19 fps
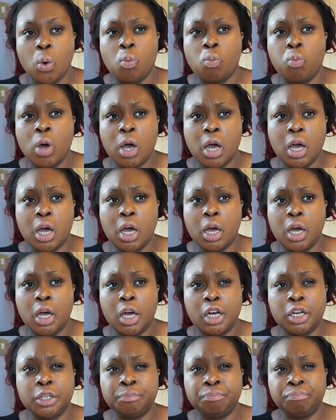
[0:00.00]

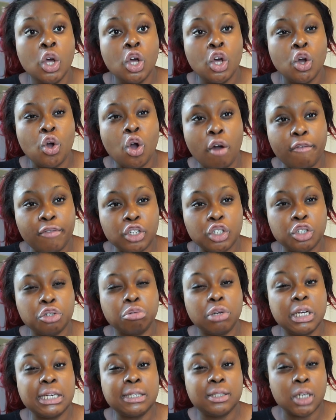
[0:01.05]
were
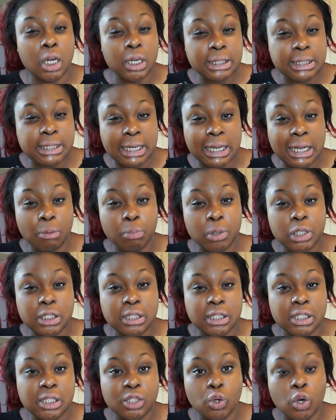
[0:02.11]
Coventry, Dundee, which
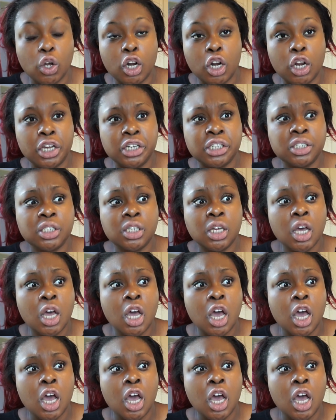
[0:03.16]
is in Scotland,